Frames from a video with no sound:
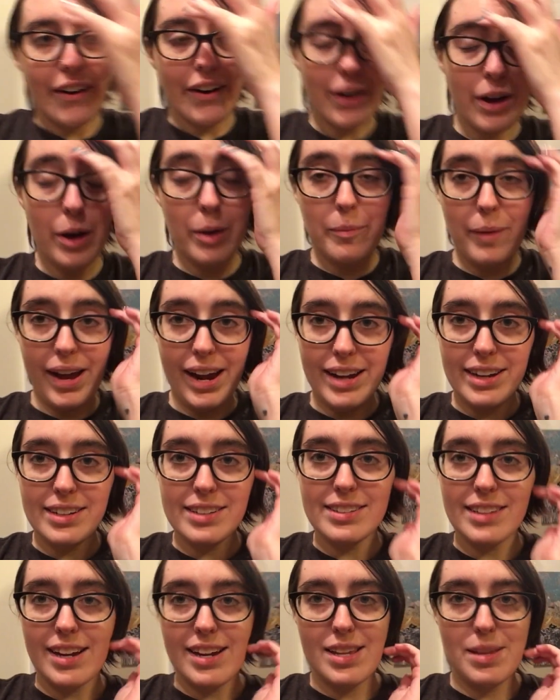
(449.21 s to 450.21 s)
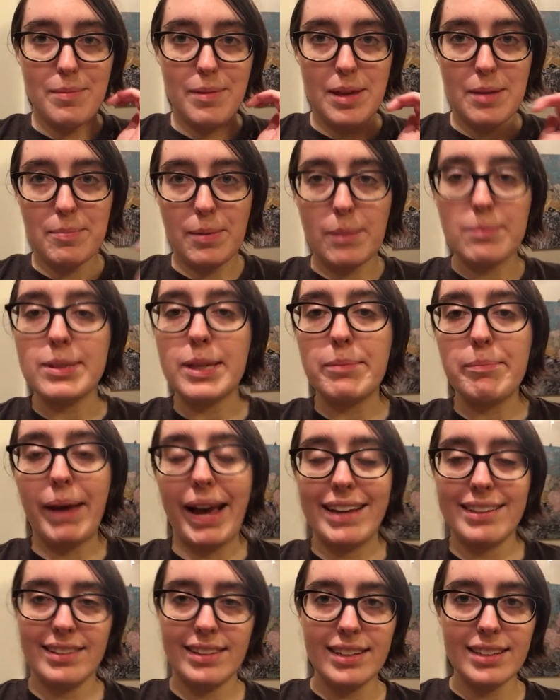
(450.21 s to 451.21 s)
Um, I decided to make pumpkin
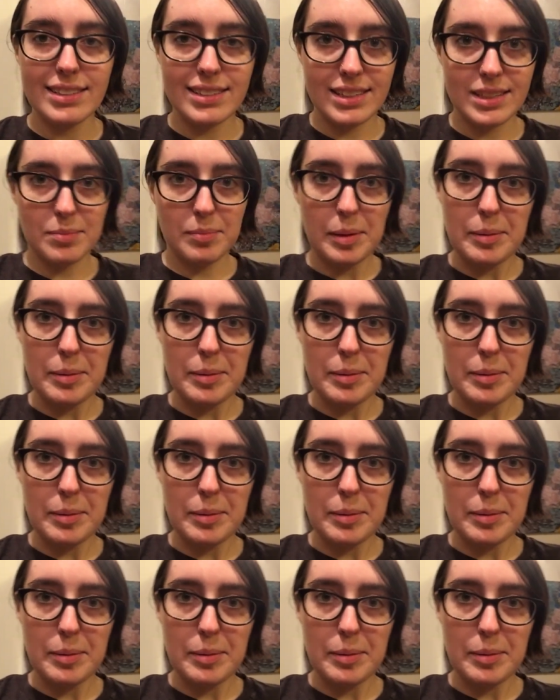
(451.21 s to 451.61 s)
pasties because